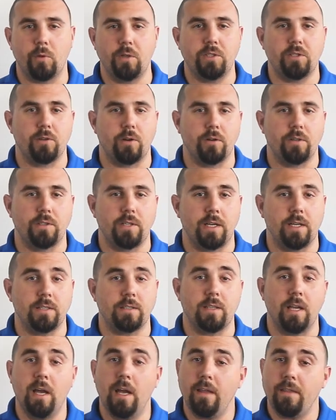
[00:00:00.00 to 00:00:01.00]
restart
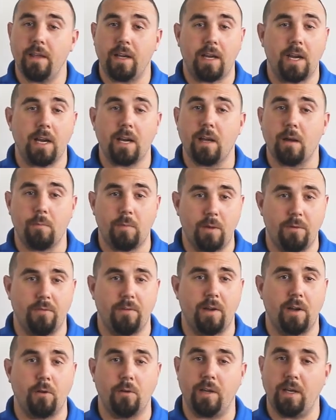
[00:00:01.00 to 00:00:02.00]
test that cannot be
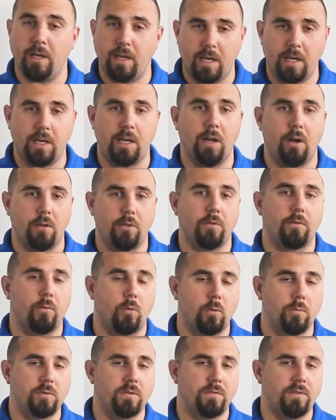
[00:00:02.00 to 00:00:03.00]
found in any other
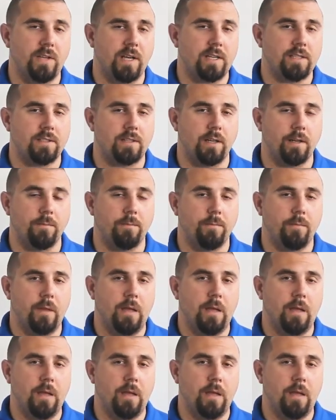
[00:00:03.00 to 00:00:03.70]
forms of testing.